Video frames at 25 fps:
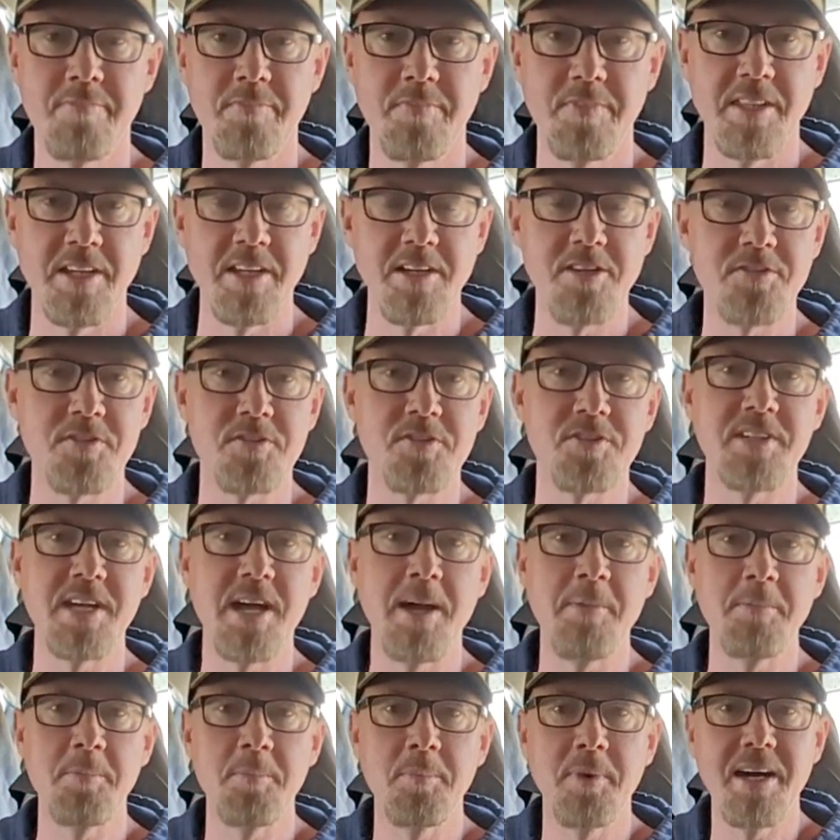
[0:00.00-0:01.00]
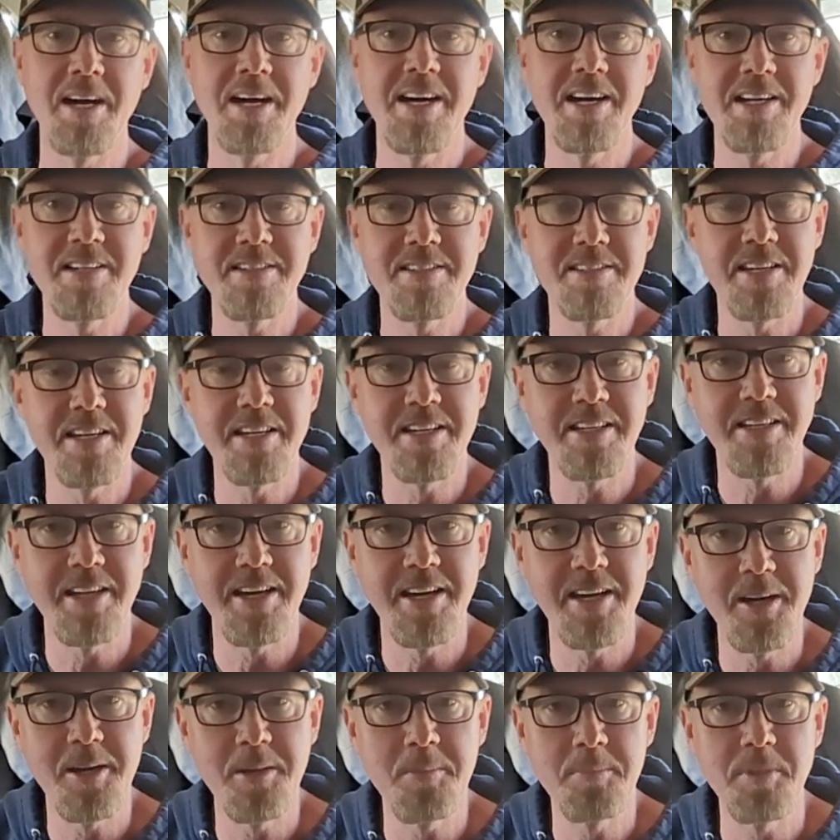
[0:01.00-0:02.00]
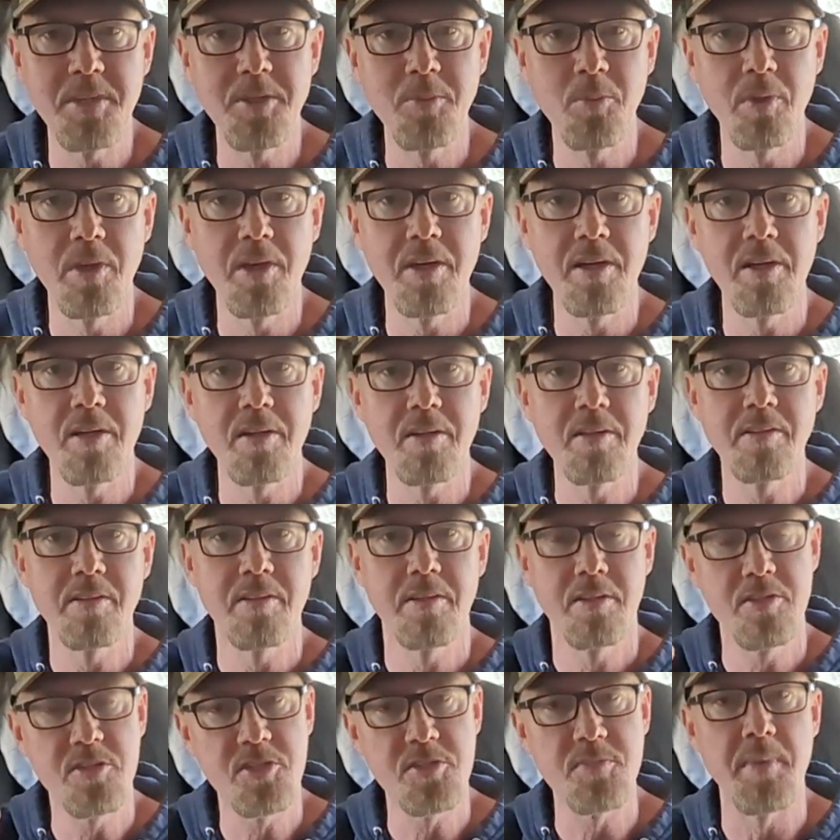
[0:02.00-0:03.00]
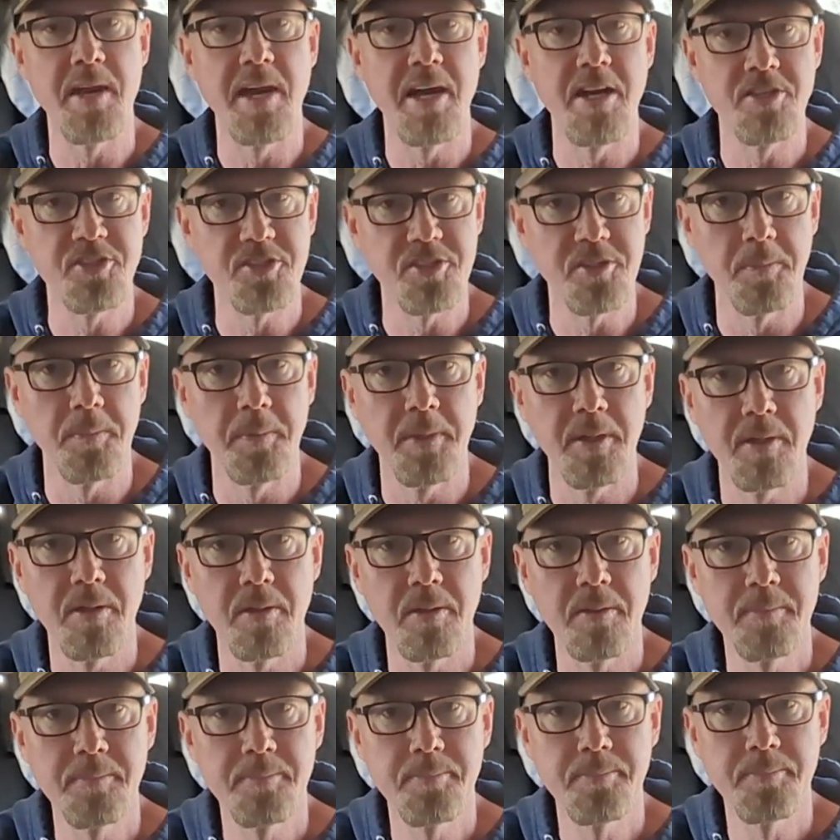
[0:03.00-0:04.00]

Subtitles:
Thanks for stopping by. Take care, be well, and smash the bell.